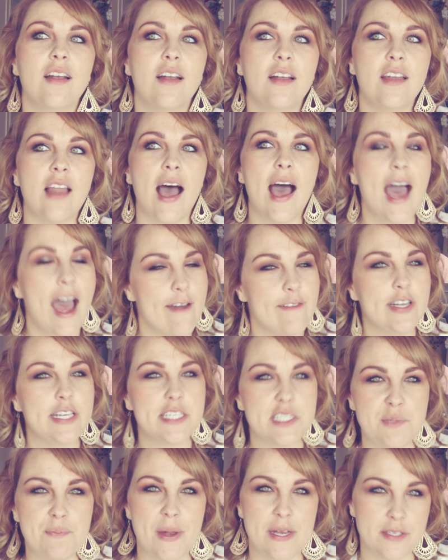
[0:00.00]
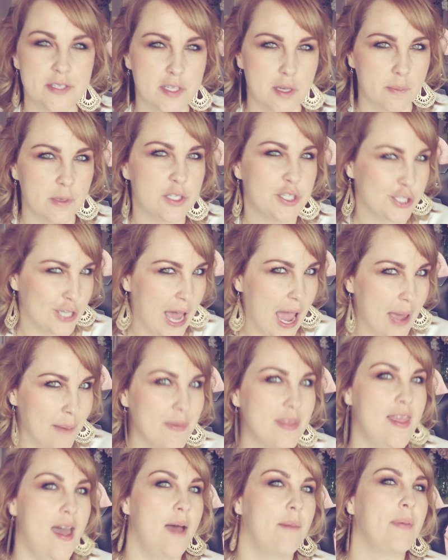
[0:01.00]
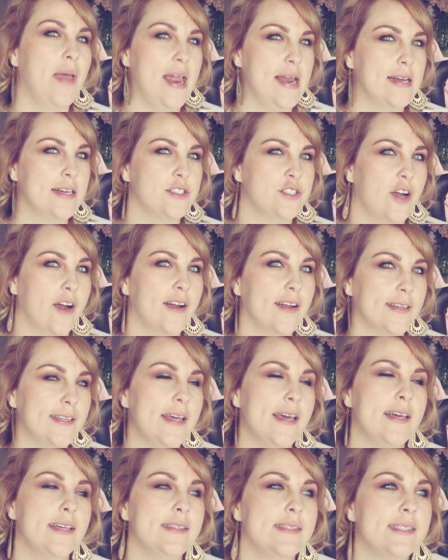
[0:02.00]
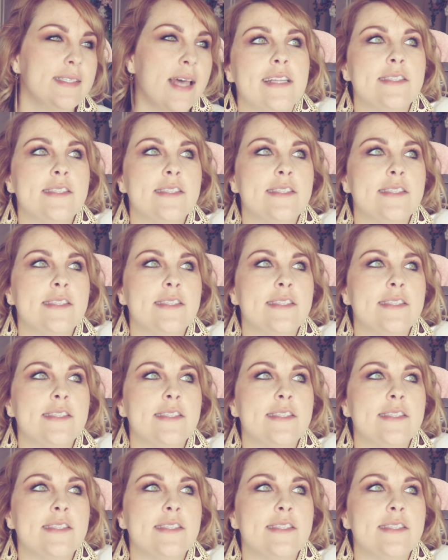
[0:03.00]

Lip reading: not having to spend so much time in that pain and darkness.